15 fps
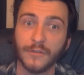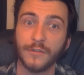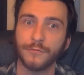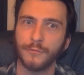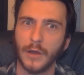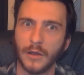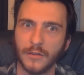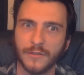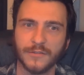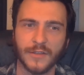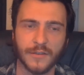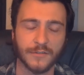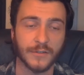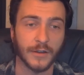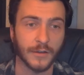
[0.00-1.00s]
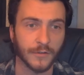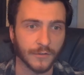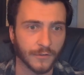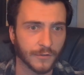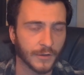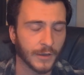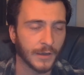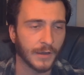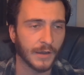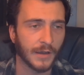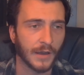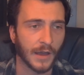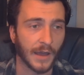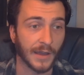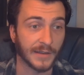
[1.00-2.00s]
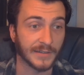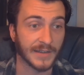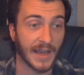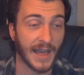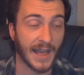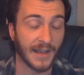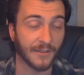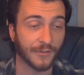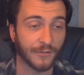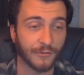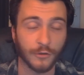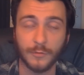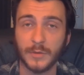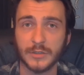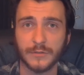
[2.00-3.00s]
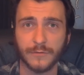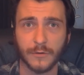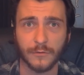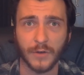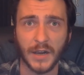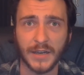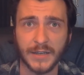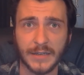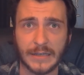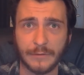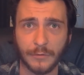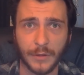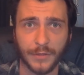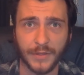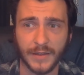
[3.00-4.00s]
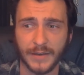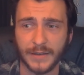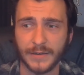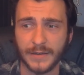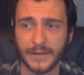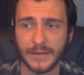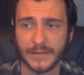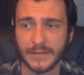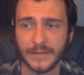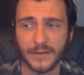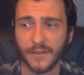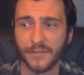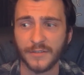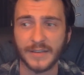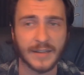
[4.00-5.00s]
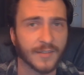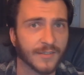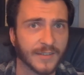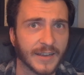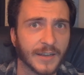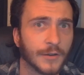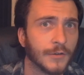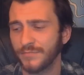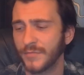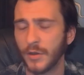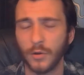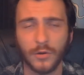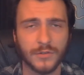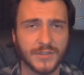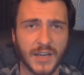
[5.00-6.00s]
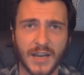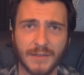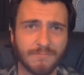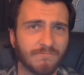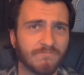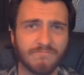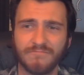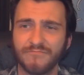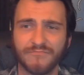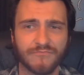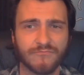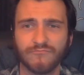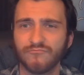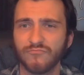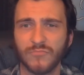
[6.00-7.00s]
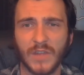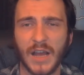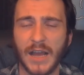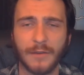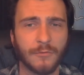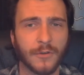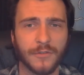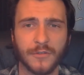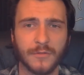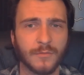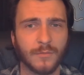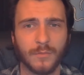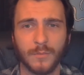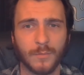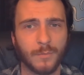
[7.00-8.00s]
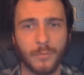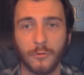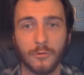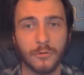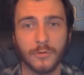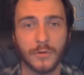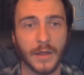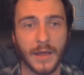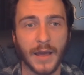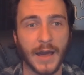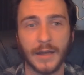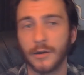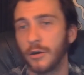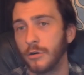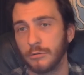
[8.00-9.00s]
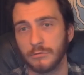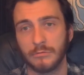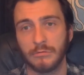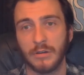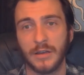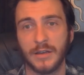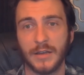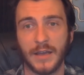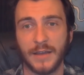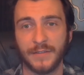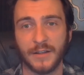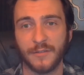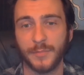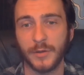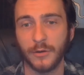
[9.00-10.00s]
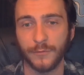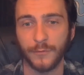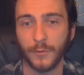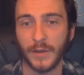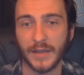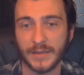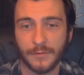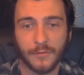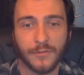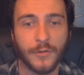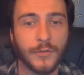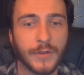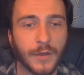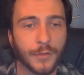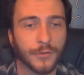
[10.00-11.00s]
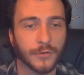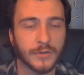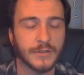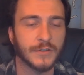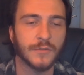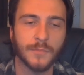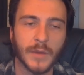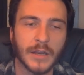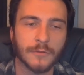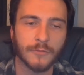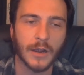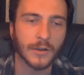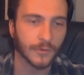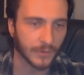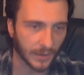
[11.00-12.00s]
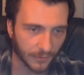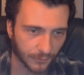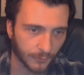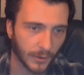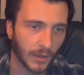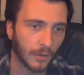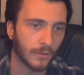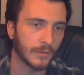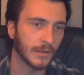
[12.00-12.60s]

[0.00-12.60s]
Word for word: well as this does and has so much variety within it and it doesn't get stale. The whole time, I wasn't bored at all and that's beautiful. And it was only a thirty-two minute record as well.